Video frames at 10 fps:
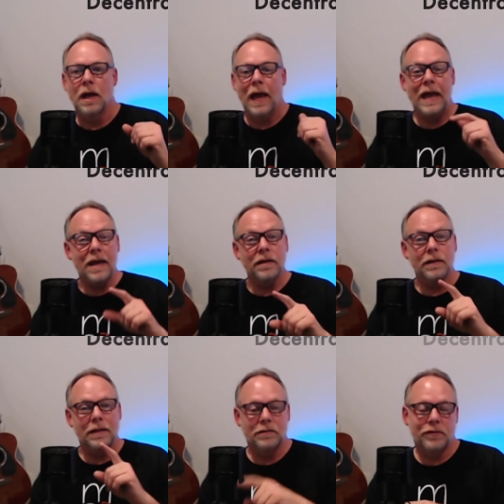and
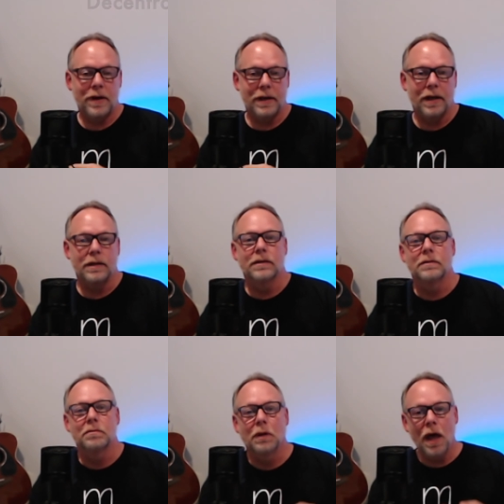it's finite.
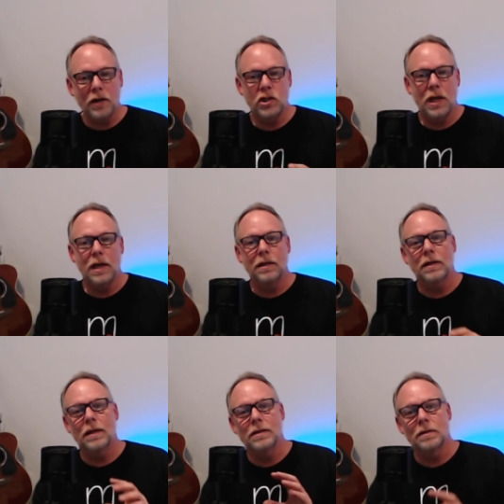Blockchain
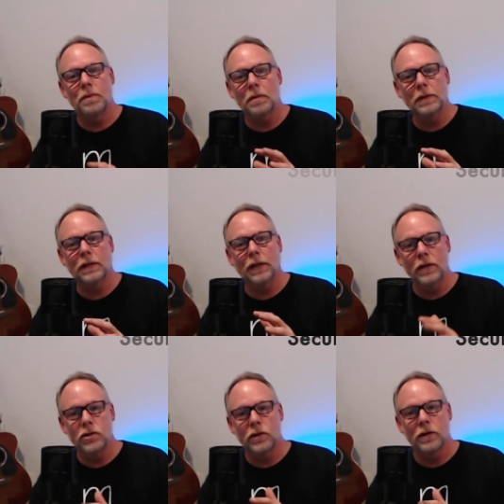is a public
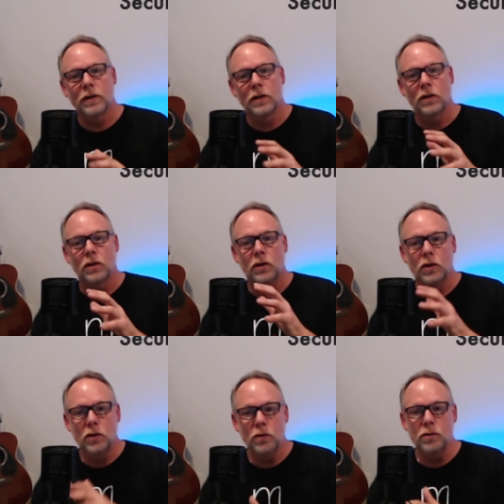ledger
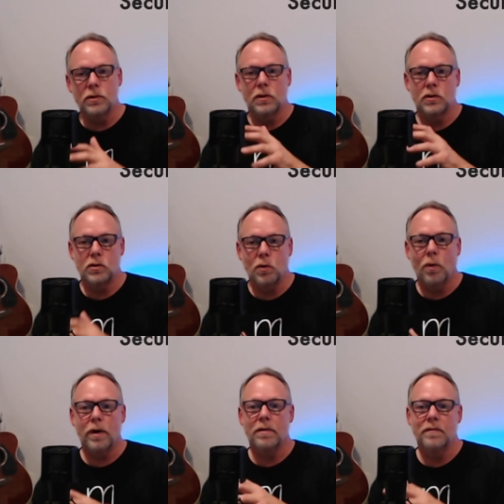used to
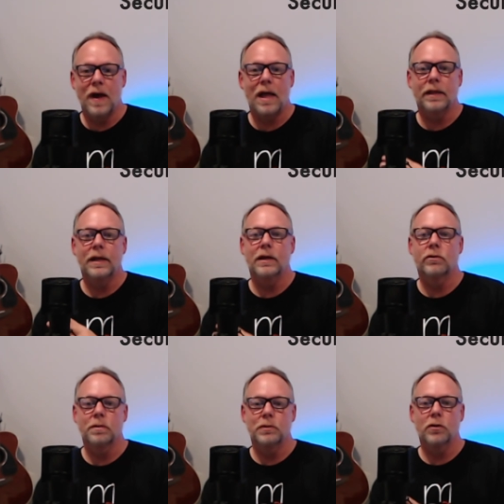store and validate
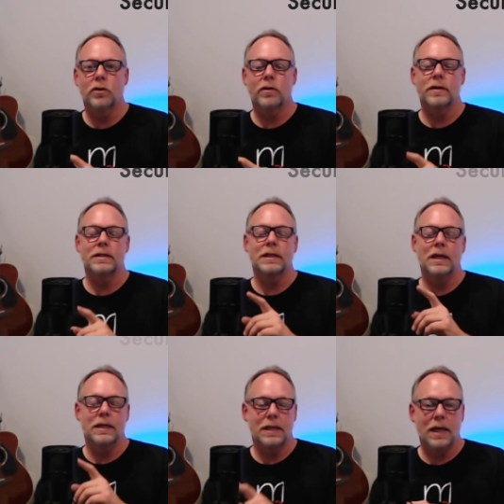cryptocurrency
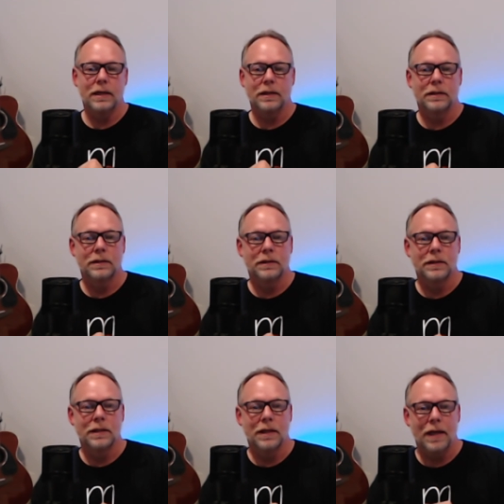and data.
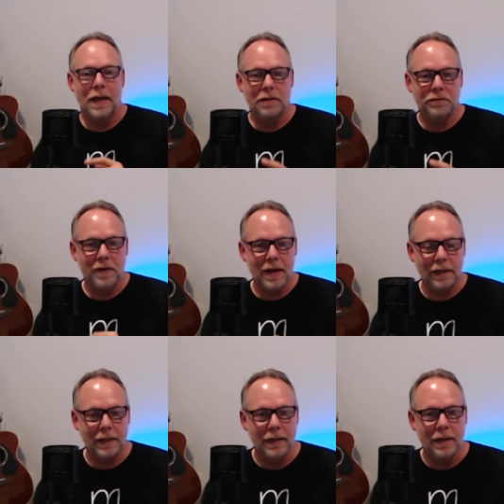And
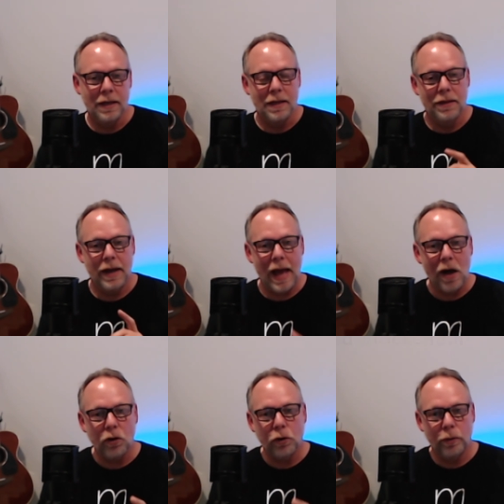finally, that
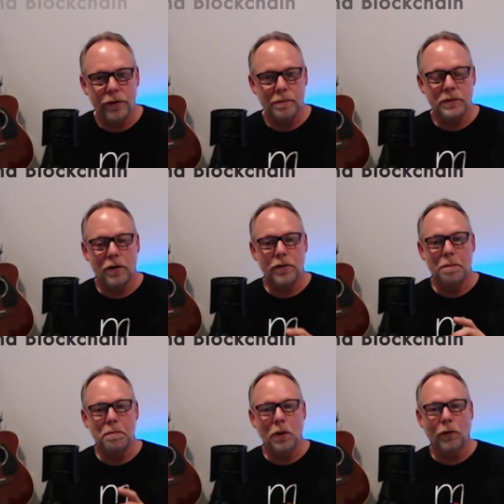algorithms are the
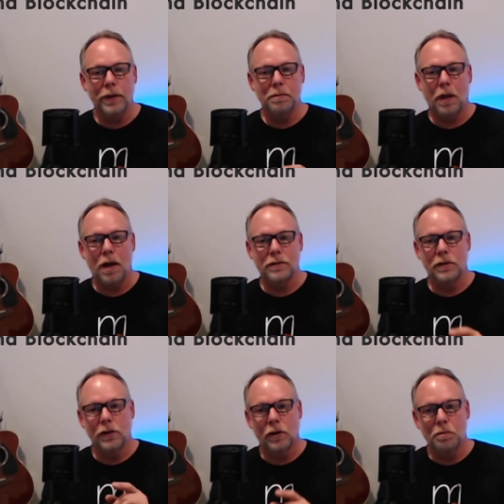building blocks
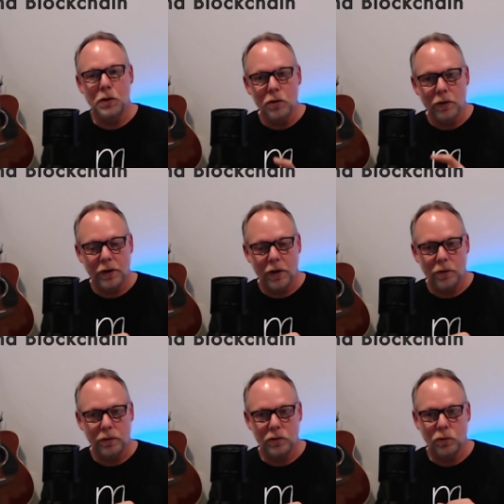in the computer
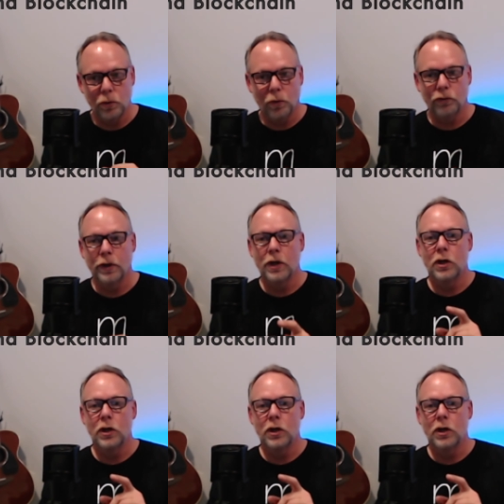code and tools